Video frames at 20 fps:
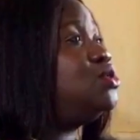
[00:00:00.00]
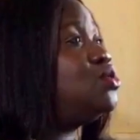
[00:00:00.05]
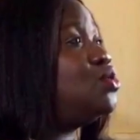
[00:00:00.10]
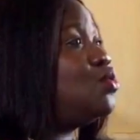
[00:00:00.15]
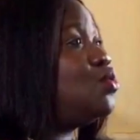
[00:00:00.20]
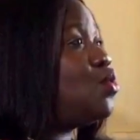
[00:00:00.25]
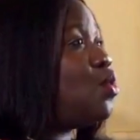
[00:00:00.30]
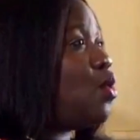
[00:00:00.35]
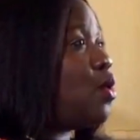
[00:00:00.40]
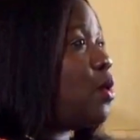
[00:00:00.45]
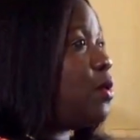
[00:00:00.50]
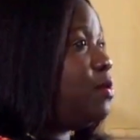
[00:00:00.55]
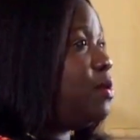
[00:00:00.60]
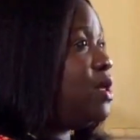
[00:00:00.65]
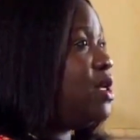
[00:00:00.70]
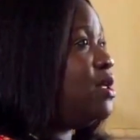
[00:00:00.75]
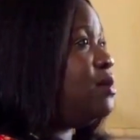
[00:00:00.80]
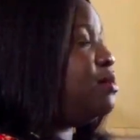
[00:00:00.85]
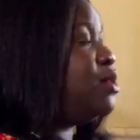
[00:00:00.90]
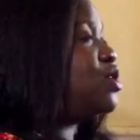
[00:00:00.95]
grow up
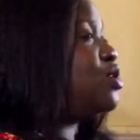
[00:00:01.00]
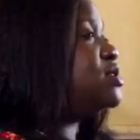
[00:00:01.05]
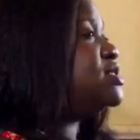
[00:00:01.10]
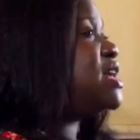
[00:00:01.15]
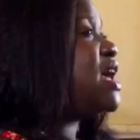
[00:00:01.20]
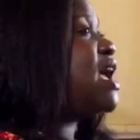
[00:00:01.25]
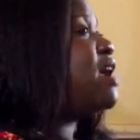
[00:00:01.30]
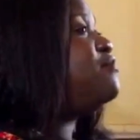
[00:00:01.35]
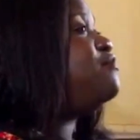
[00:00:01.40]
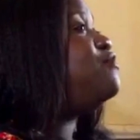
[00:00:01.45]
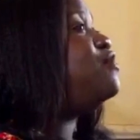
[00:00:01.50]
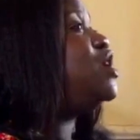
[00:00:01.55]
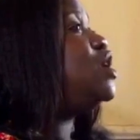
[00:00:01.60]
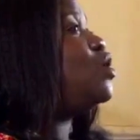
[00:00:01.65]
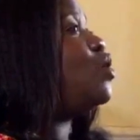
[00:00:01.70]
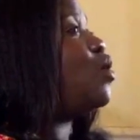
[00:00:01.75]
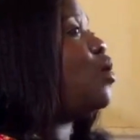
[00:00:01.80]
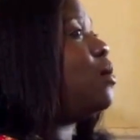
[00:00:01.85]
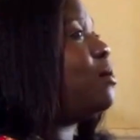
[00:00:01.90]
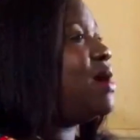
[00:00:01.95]
in, because every
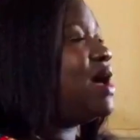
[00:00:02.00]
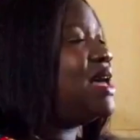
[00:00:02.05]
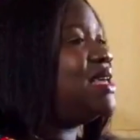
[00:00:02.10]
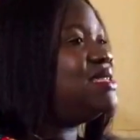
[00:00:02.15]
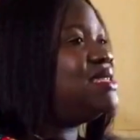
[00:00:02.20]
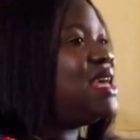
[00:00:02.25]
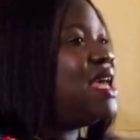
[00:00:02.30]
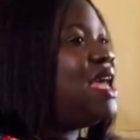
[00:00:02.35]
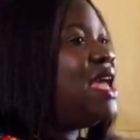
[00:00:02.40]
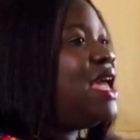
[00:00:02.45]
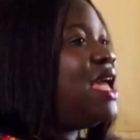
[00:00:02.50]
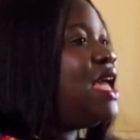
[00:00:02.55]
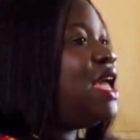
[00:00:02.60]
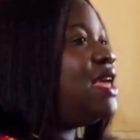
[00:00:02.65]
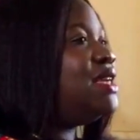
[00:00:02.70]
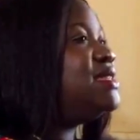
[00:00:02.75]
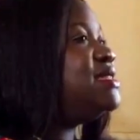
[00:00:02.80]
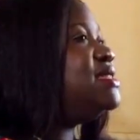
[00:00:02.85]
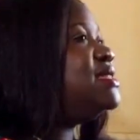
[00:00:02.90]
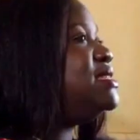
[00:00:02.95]
home has a
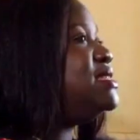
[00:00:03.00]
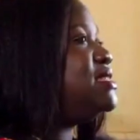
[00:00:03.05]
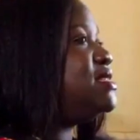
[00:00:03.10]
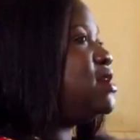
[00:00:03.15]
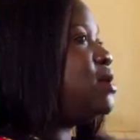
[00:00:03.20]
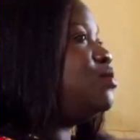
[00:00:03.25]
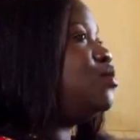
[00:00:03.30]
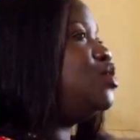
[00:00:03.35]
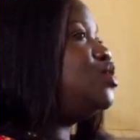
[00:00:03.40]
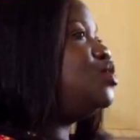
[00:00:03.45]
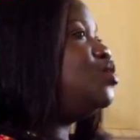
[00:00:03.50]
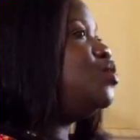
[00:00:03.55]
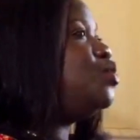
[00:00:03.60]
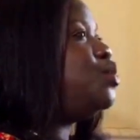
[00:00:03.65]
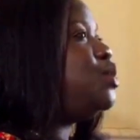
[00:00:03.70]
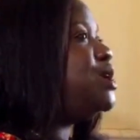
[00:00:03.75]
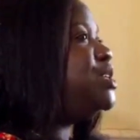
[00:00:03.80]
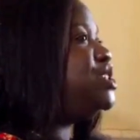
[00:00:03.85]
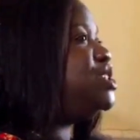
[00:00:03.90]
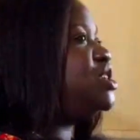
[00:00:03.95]
system with
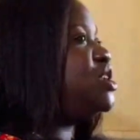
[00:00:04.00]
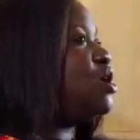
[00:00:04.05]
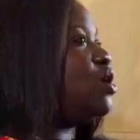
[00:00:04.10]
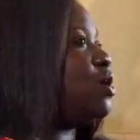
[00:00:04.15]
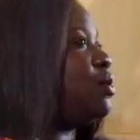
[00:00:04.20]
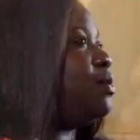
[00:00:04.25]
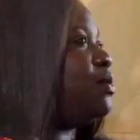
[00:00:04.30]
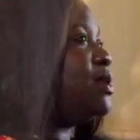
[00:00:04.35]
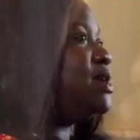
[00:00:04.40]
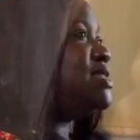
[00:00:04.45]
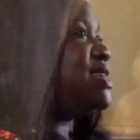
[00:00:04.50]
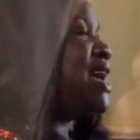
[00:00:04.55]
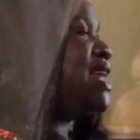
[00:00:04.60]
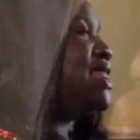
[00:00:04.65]
which they operate, and